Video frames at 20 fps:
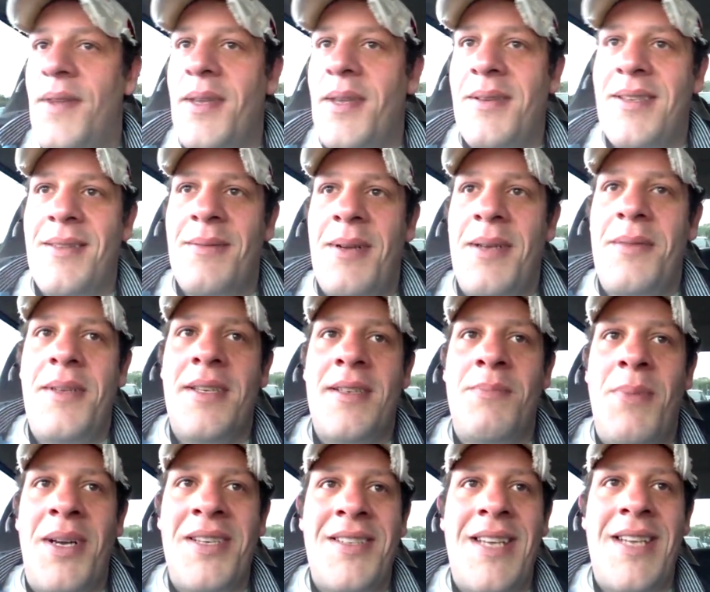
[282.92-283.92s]

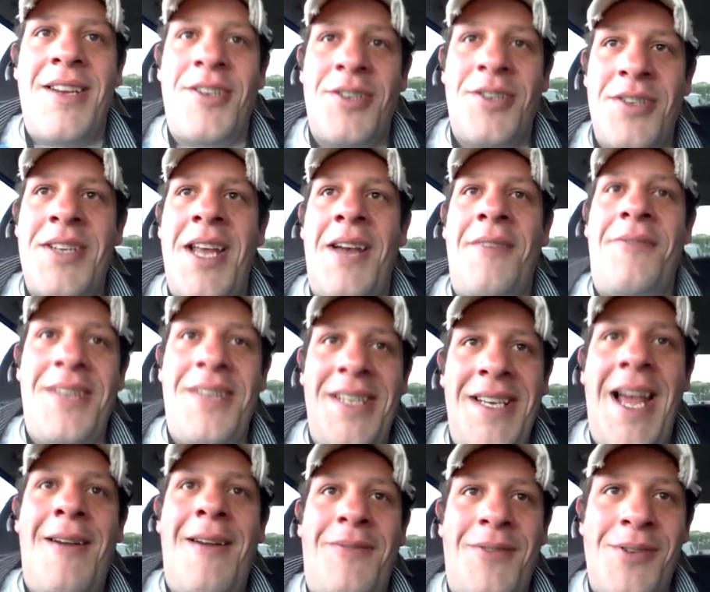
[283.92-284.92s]
This mustache is definitely
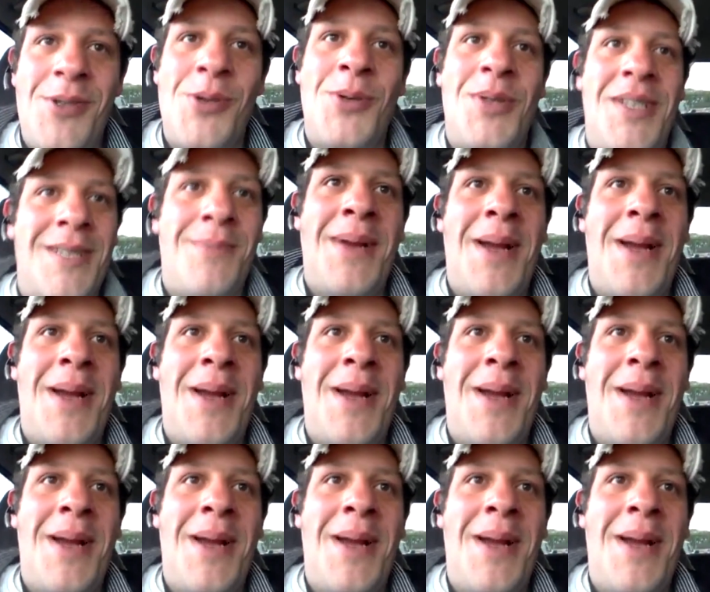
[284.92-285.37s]
not for Julius